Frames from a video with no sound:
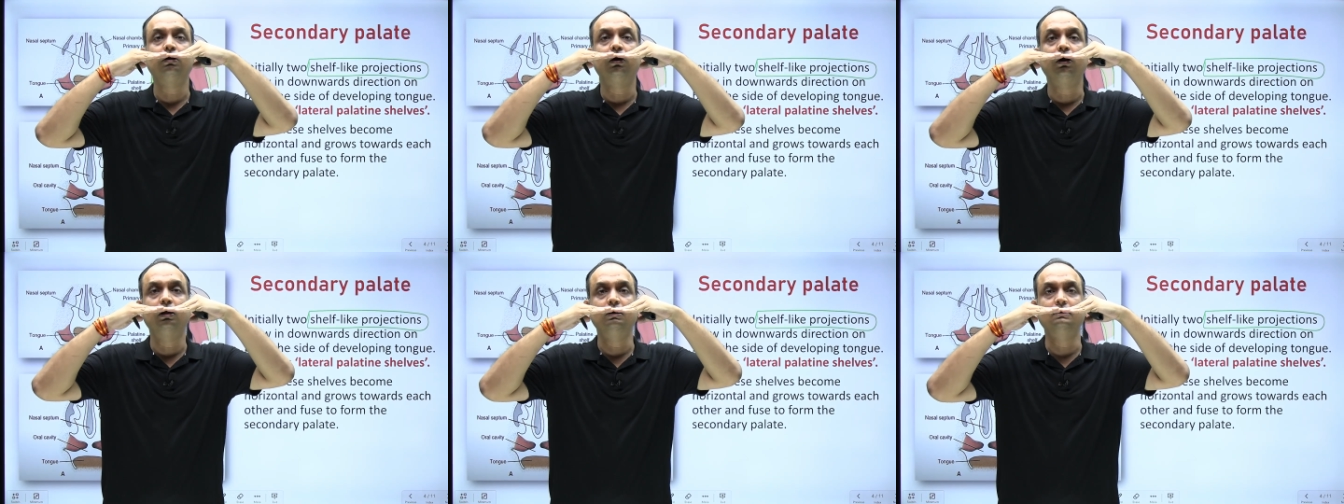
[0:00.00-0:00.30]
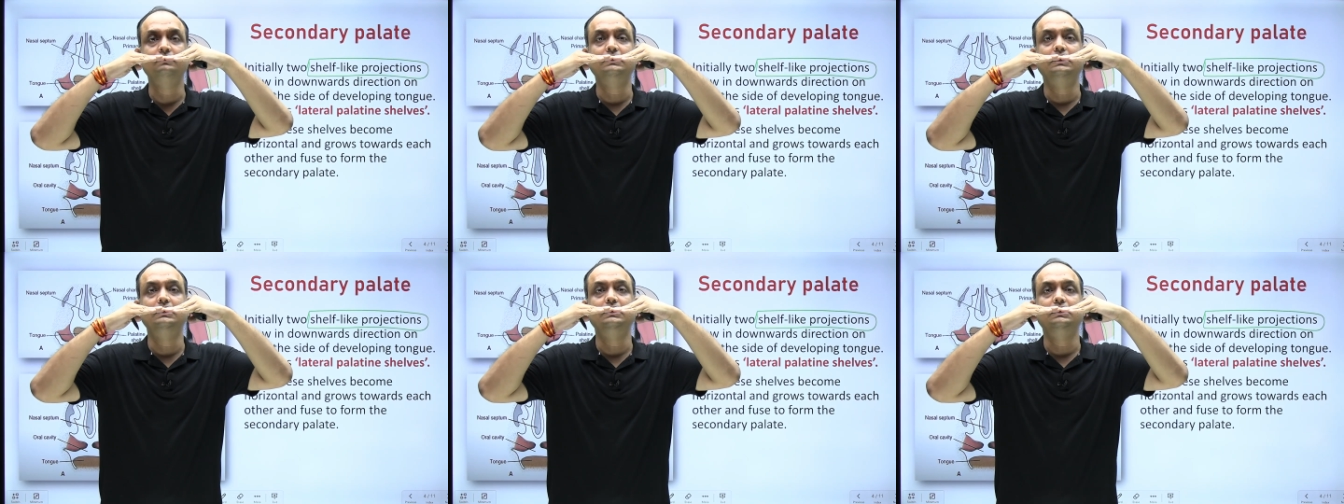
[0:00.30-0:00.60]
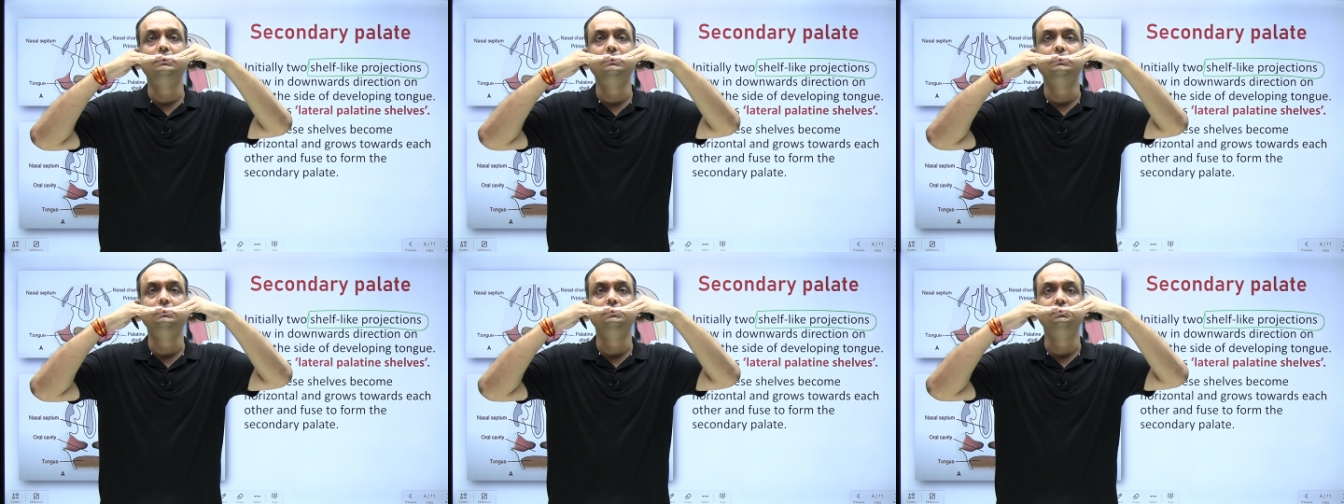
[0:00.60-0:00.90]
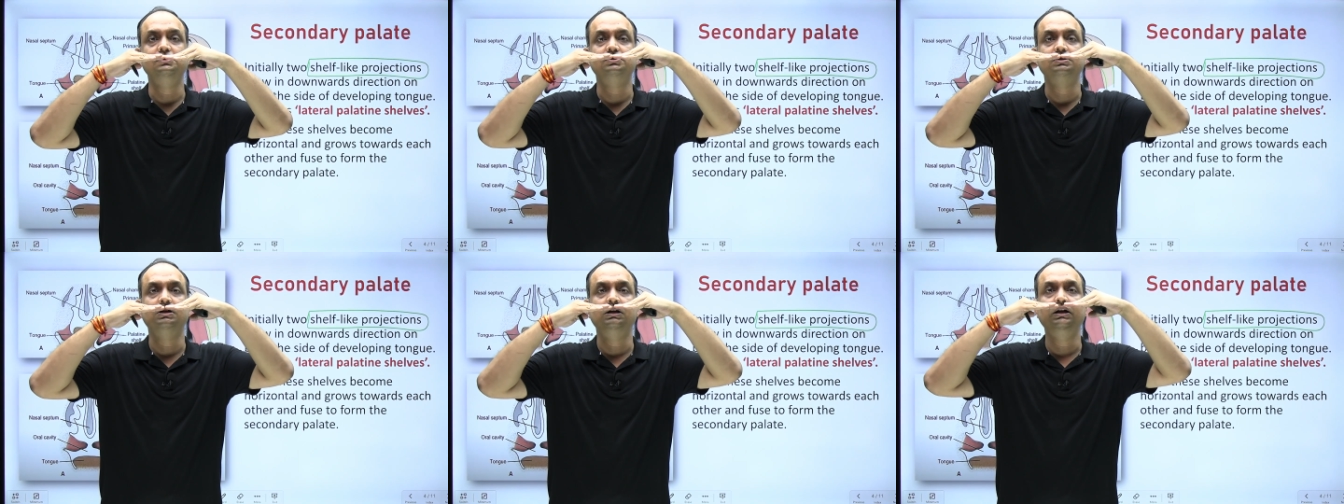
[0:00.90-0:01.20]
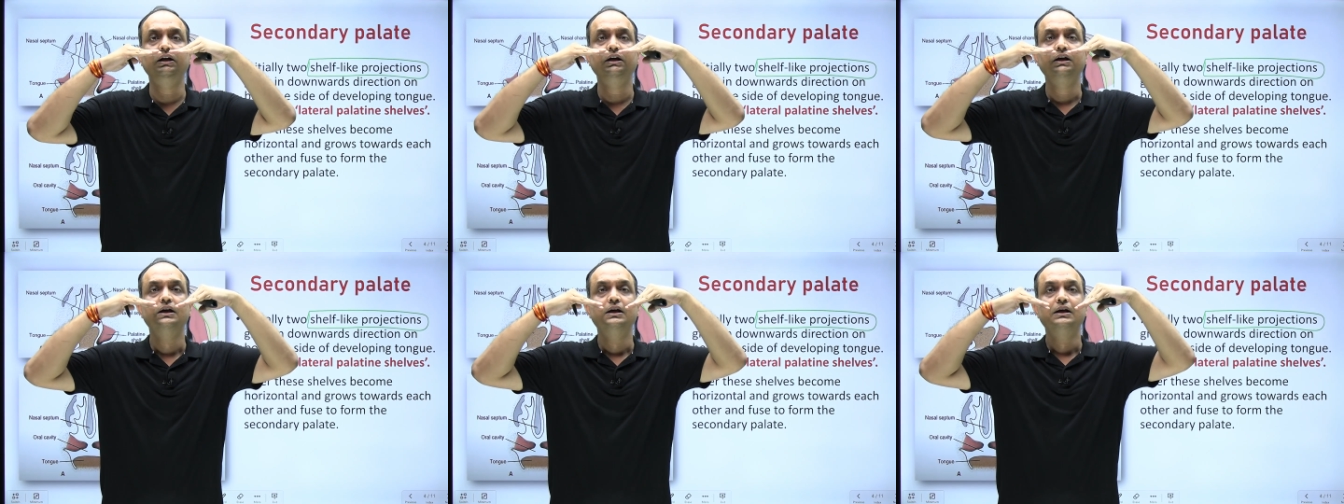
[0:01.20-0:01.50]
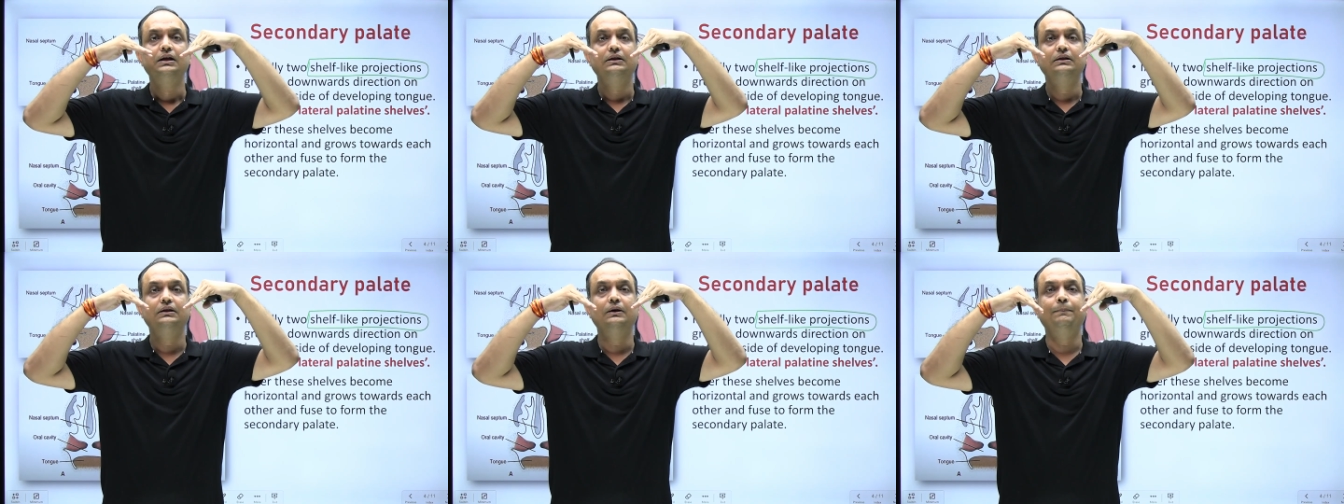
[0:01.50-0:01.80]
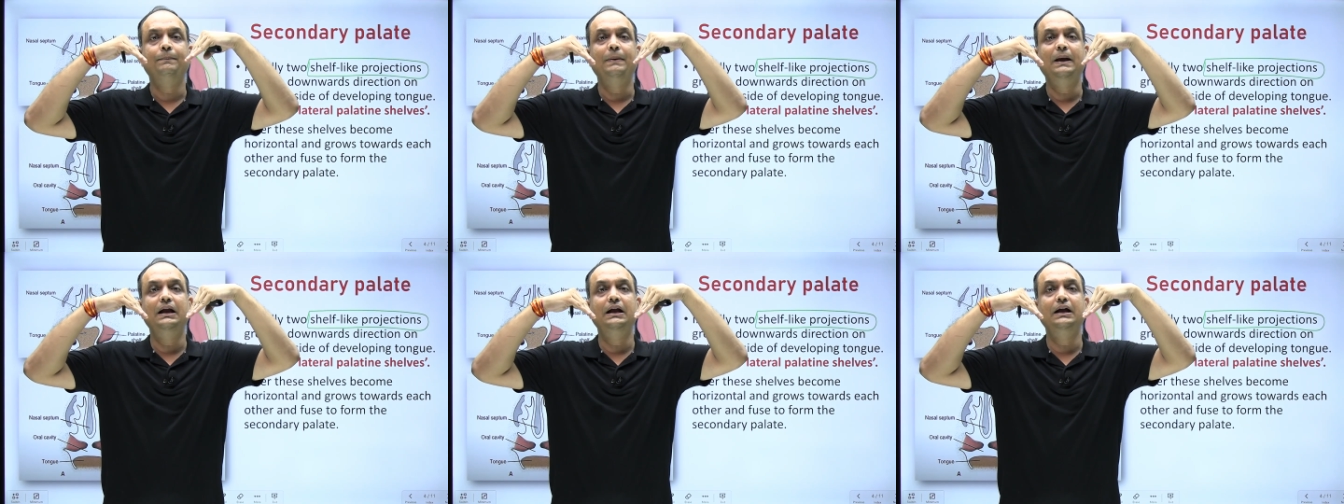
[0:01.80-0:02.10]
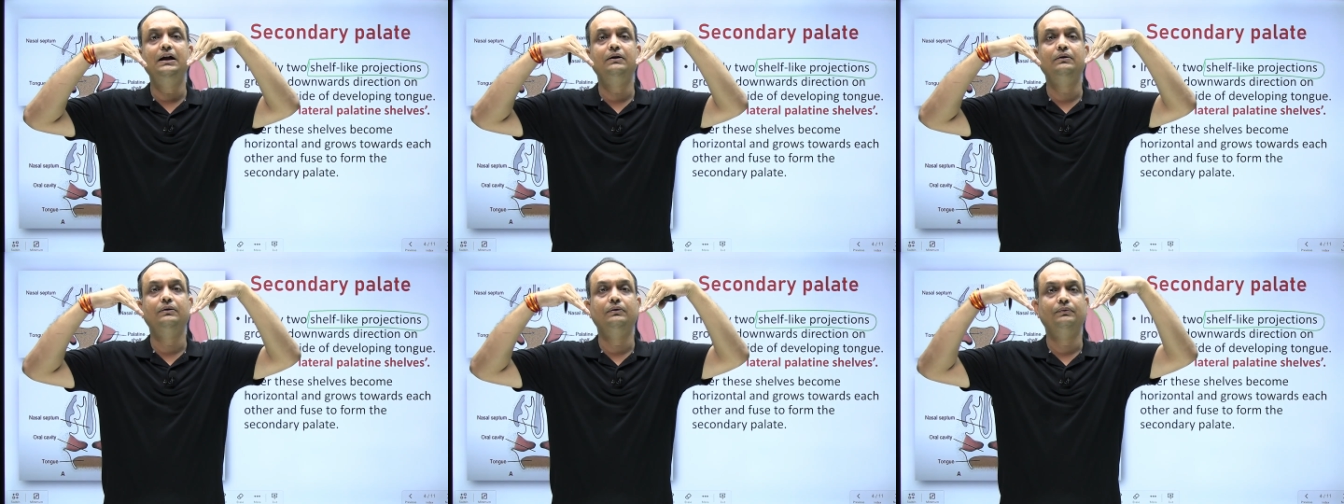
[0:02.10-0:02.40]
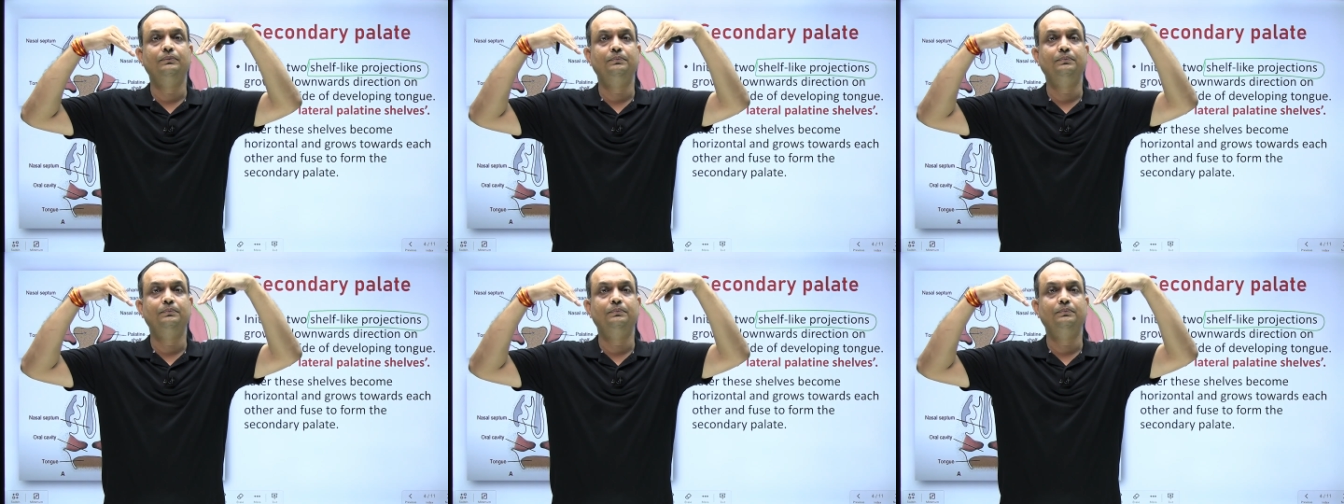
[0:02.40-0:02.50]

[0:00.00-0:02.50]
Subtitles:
horizontal initially. The palate